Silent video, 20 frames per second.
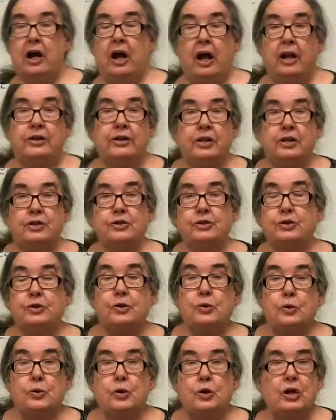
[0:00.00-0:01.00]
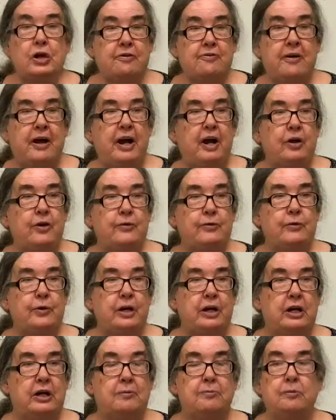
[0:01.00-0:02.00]
at the School of Health
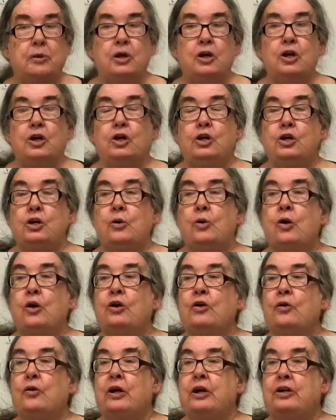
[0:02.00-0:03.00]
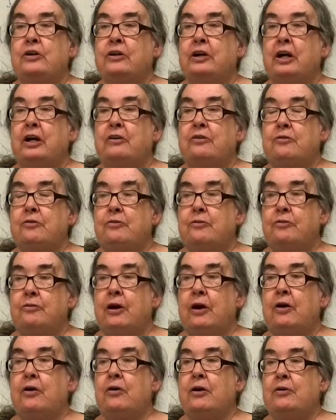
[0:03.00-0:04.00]
Freedom, you are going to get
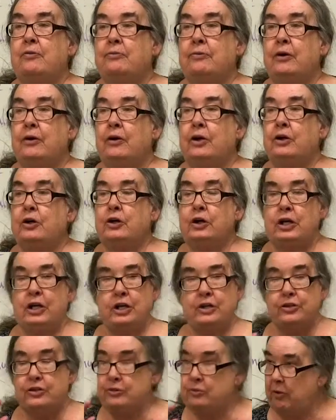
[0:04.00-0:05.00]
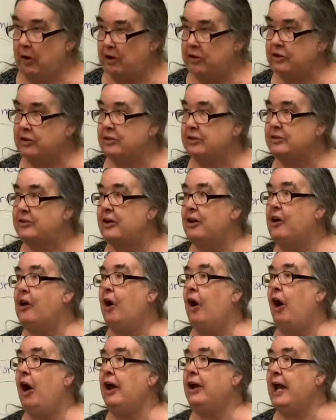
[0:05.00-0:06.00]
very, very good instructions
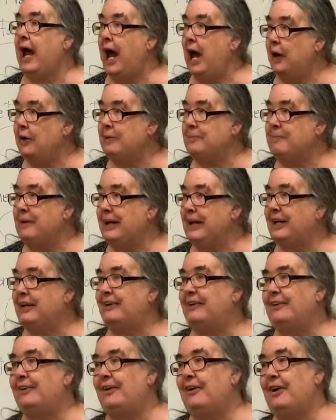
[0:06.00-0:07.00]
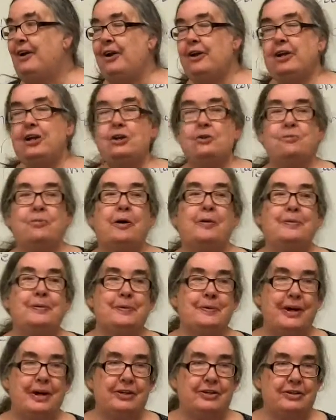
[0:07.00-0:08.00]
on how to make all these
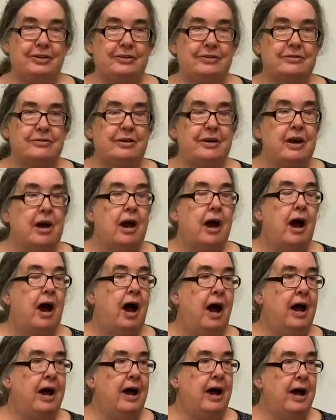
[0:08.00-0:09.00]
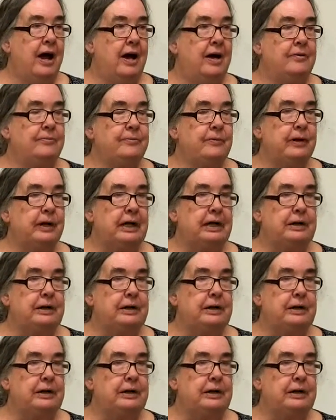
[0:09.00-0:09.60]
preparations. I have